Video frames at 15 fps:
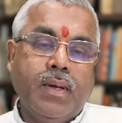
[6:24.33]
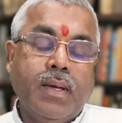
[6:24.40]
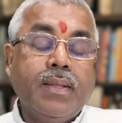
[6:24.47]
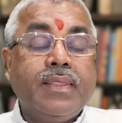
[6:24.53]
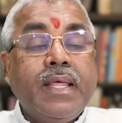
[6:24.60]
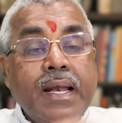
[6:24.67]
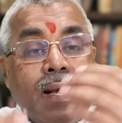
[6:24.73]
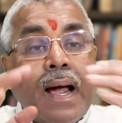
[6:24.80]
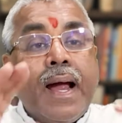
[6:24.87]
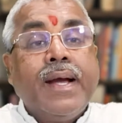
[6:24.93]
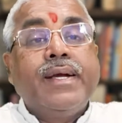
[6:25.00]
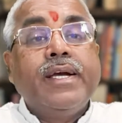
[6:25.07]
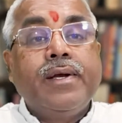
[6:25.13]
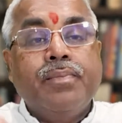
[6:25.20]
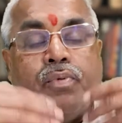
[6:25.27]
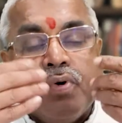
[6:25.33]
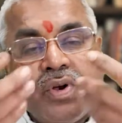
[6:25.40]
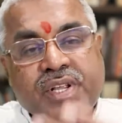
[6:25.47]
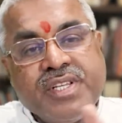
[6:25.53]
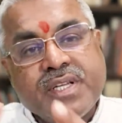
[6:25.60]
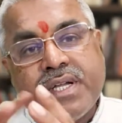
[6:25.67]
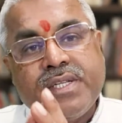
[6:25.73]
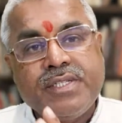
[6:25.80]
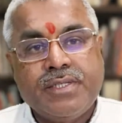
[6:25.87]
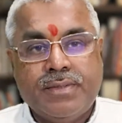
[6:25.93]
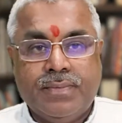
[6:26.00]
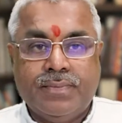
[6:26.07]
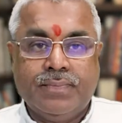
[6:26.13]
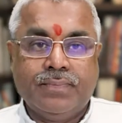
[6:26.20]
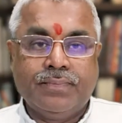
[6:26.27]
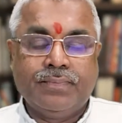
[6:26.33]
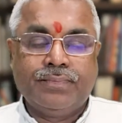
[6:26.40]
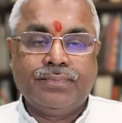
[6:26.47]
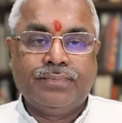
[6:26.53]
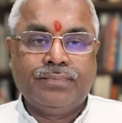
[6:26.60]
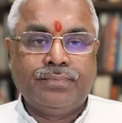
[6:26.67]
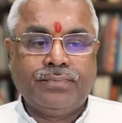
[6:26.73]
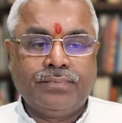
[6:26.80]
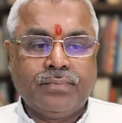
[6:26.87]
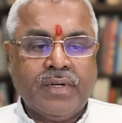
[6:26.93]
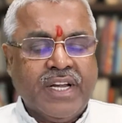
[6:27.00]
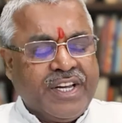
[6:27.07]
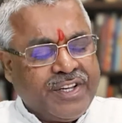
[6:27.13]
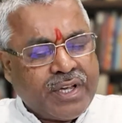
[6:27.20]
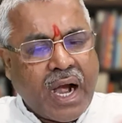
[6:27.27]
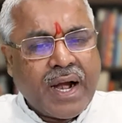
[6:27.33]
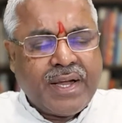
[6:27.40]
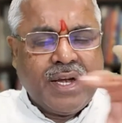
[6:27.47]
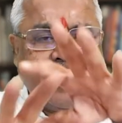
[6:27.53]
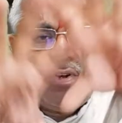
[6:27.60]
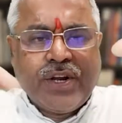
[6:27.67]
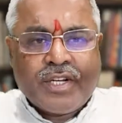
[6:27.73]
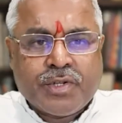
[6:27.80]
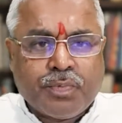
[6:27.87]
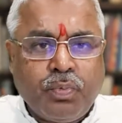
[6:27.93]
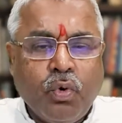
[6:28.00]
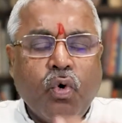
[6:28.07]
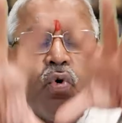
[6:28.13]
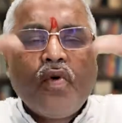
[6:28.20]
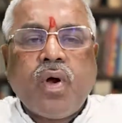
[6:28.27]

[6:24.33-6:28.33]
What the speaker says: Then I did more research, started to explore